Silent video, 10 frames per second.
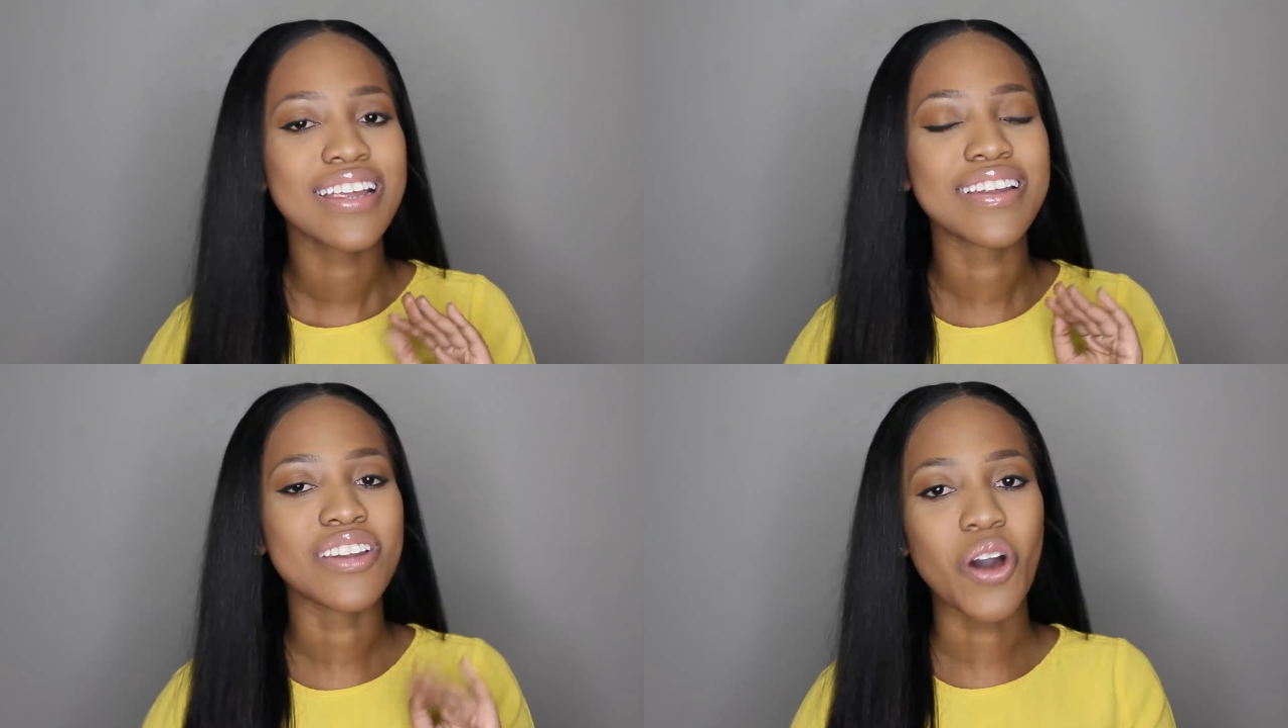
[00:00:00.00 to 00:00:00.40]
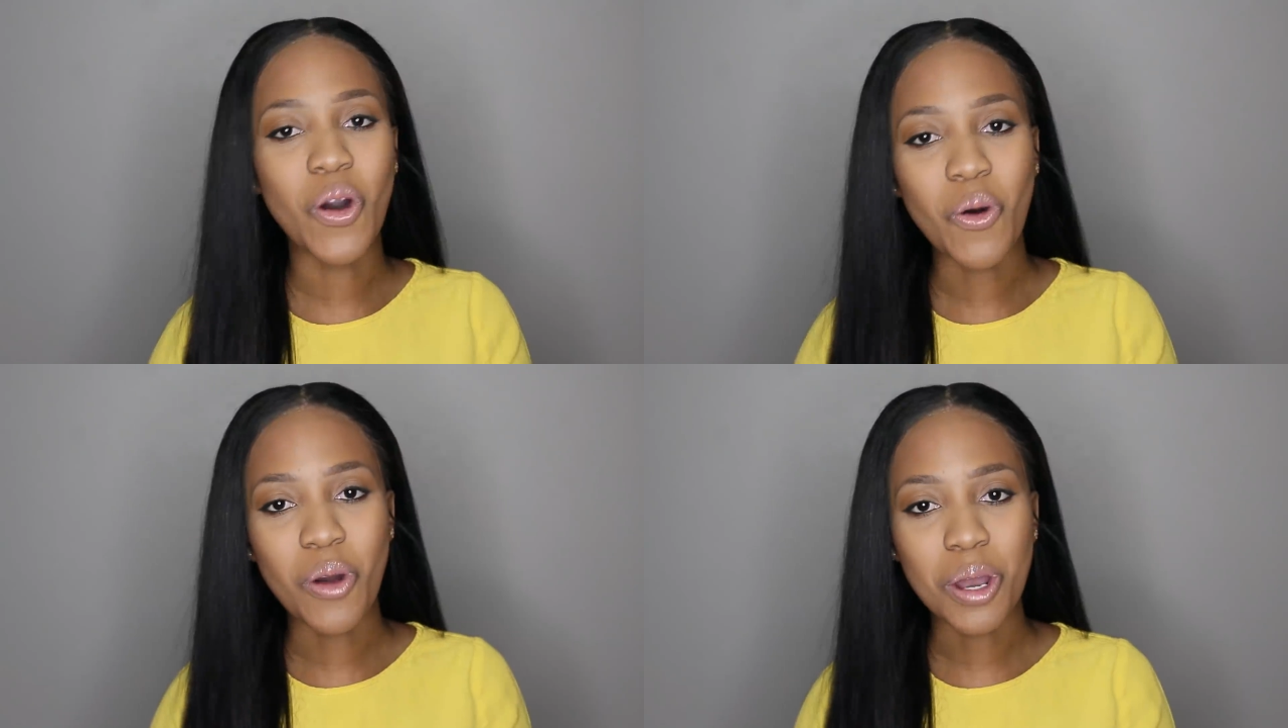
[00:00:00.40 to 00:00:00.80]

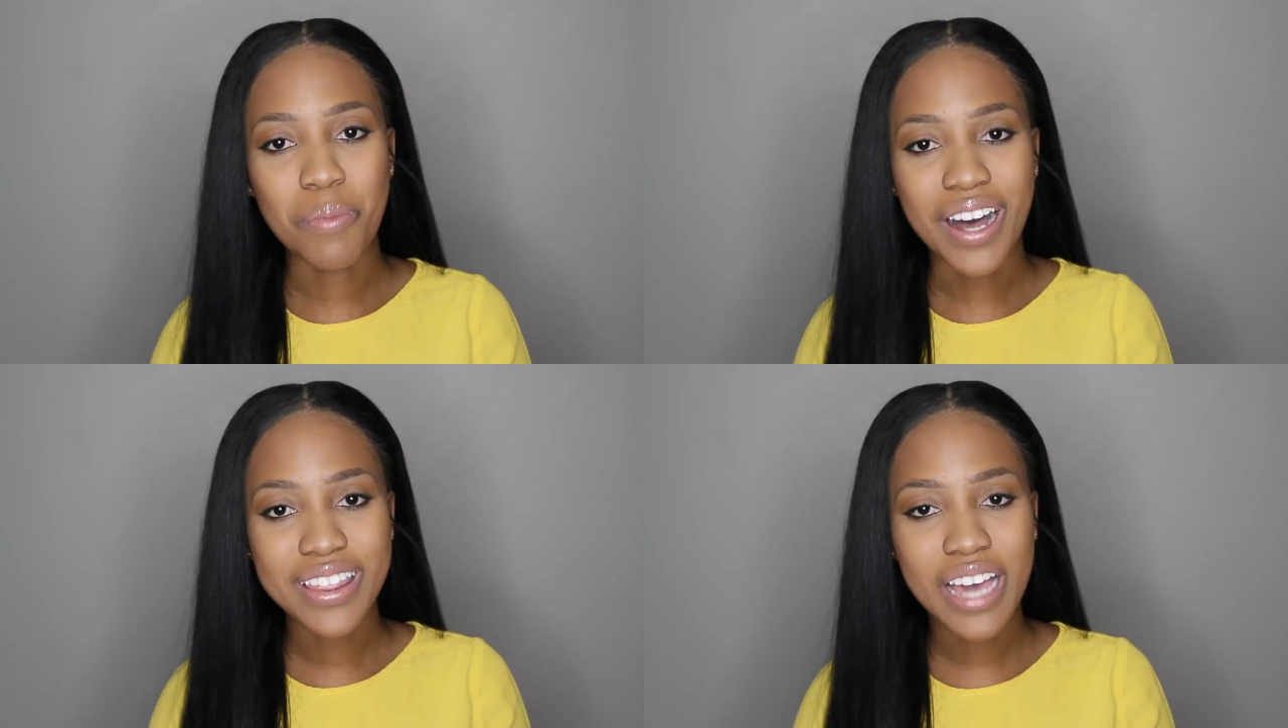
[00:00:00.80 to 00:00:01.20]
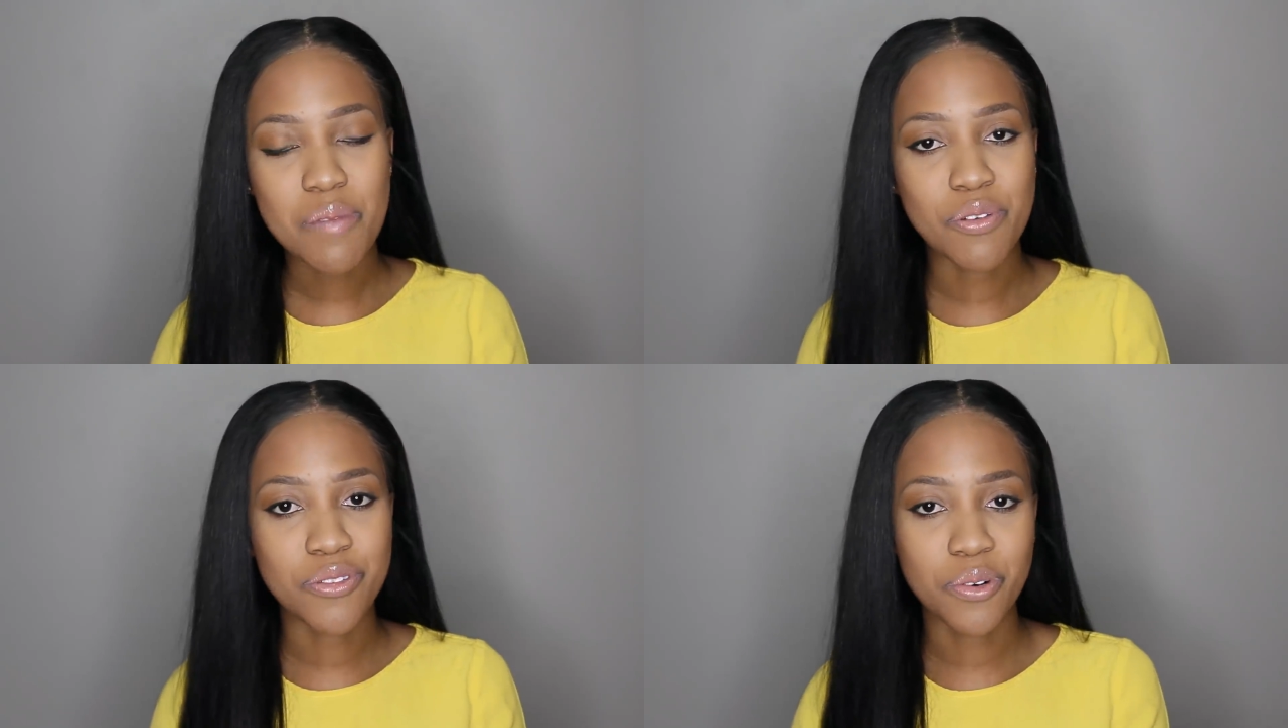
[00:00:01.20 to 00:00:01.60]
know all about
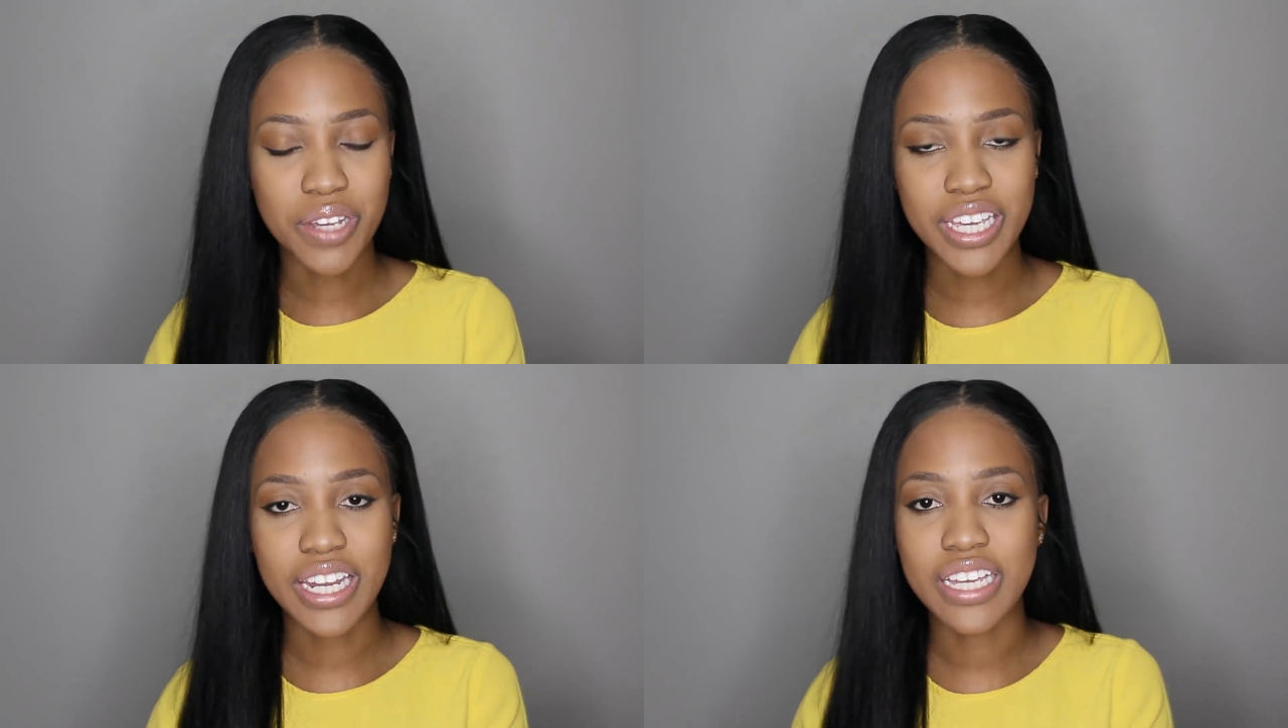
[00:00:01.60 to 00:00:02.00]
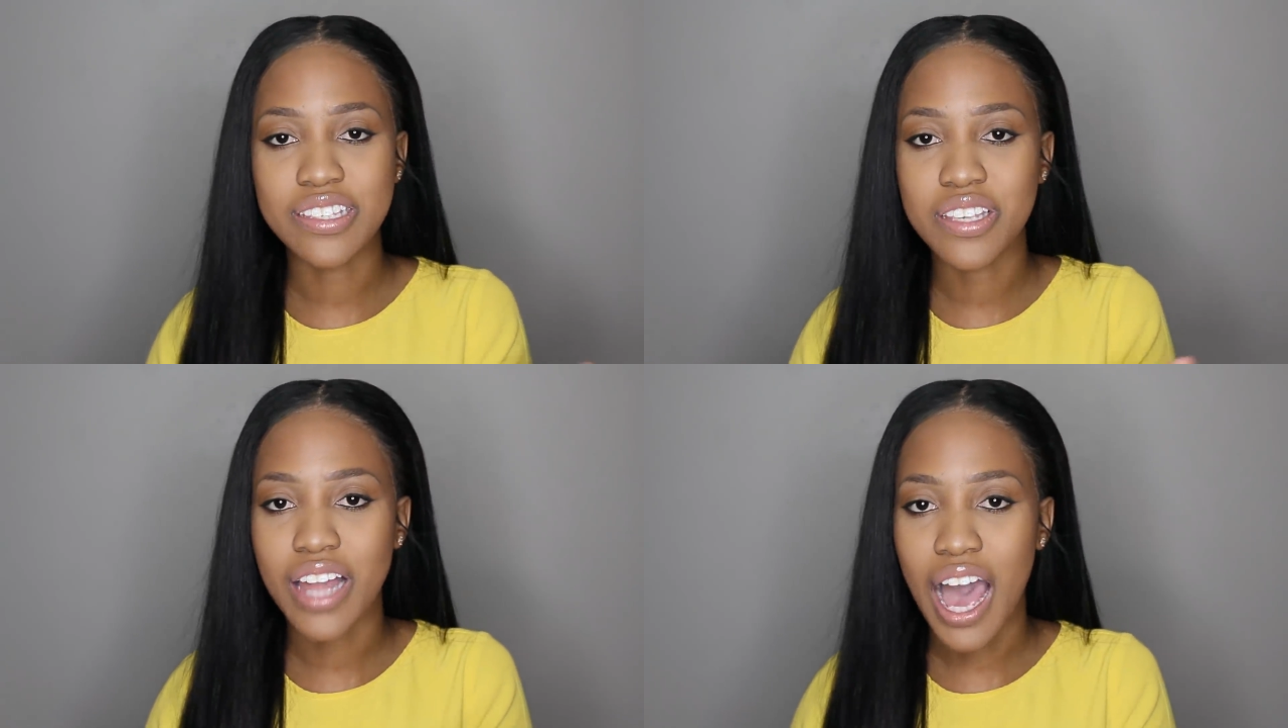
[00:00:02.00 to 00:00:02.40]
that before we get
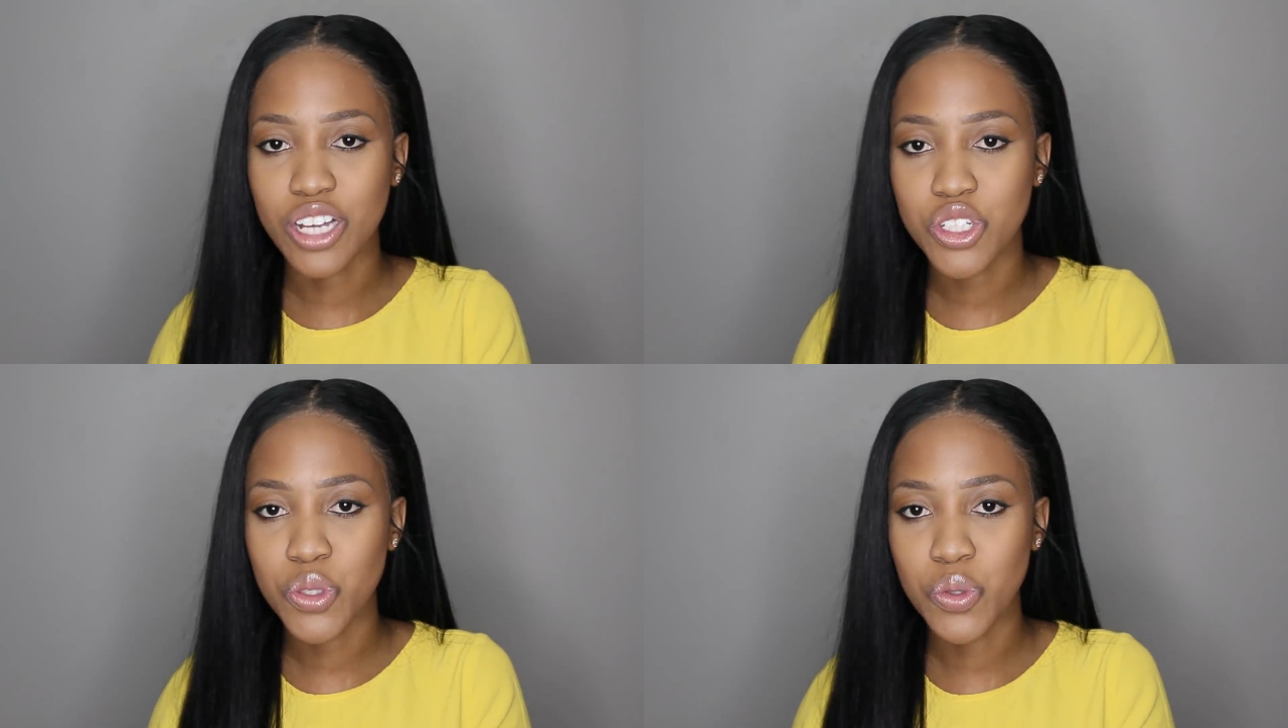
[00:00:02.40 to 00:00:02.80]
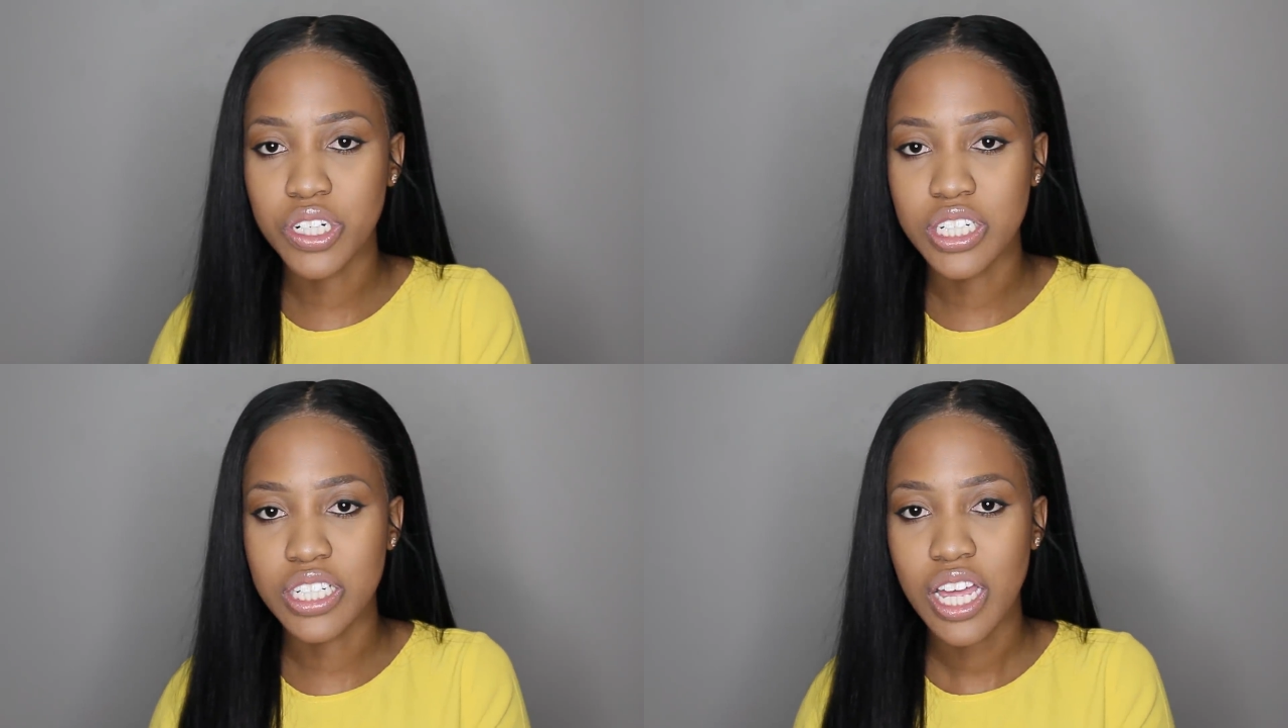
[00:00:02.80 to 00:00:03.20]
into the
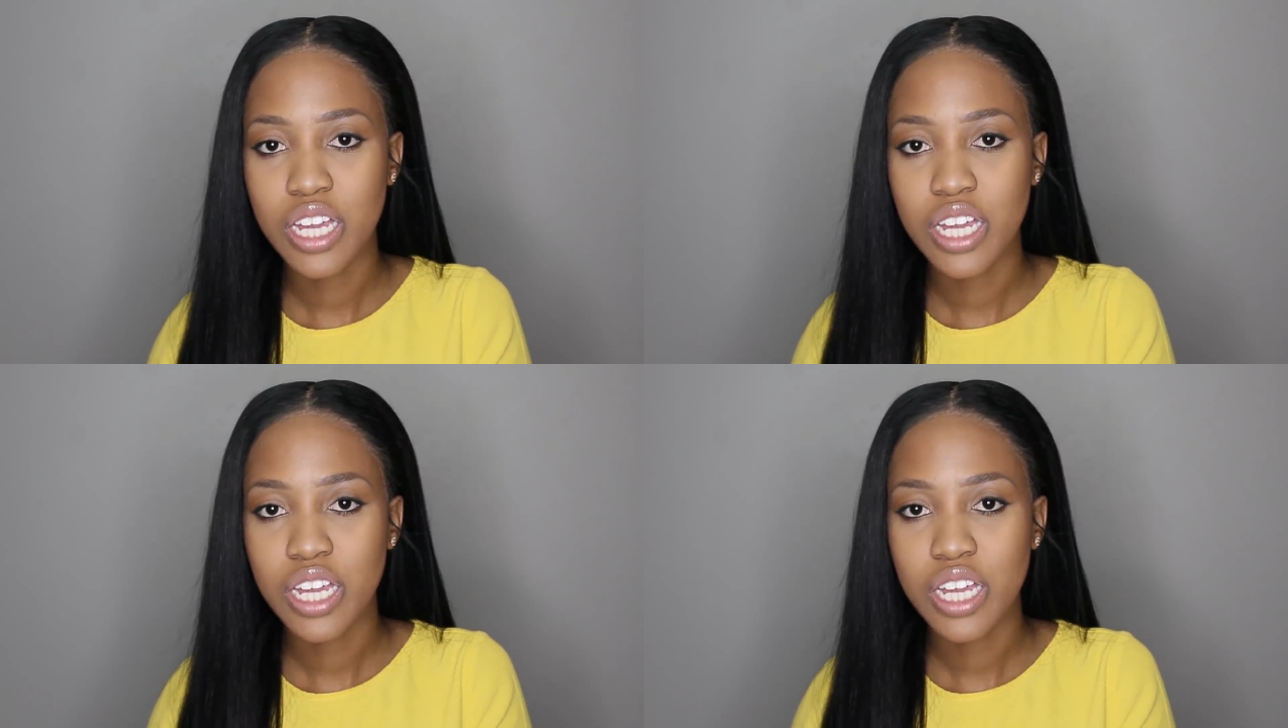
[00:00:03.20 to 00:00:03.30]
actual